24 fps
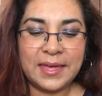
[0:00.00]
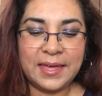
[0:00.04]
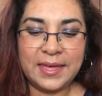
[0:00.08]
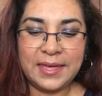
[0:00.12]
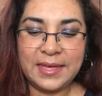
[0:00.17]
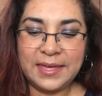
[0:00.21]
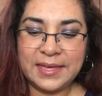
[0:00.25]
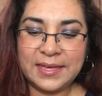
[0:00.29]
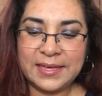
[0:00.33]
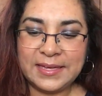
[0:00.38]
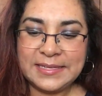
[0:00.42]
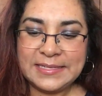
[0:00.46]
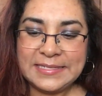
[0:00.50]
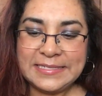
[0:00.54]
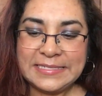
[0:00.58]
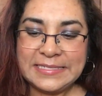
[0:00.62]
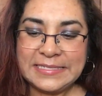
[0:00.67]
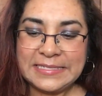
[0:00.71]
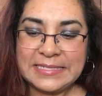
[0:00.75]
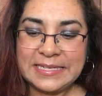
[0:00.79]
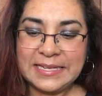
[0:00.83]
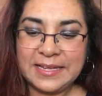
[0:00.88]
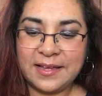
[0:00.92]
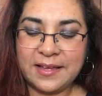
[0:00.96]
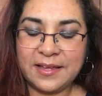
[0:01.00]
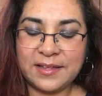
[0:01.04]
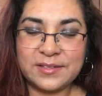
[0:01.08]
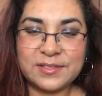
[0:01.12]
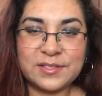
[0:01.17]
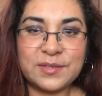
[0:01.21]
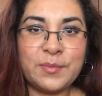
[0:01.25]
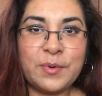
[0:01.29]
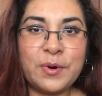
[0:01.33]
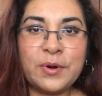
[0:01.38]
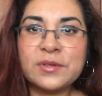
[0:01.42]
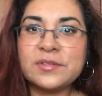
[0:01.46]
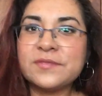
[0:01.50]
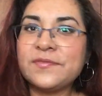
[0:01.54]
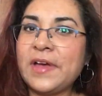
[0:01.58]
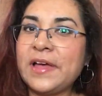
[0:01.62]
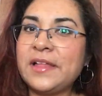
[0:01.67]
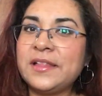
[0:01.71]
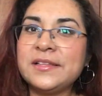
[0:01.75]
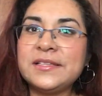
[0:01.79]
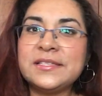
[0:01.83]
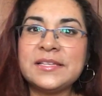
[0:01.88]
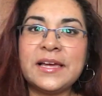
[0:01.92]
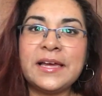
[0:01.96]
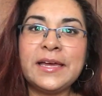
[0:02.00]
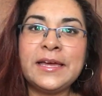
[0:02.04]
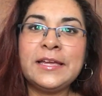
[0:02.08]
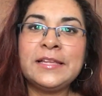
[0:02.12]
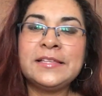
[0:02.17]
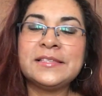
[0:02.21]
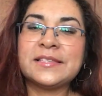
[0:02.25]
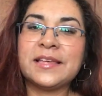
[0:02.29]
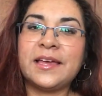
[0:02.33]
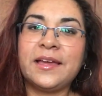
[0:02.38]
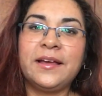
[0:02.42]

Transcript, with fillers: and tomorrow's Valentine's.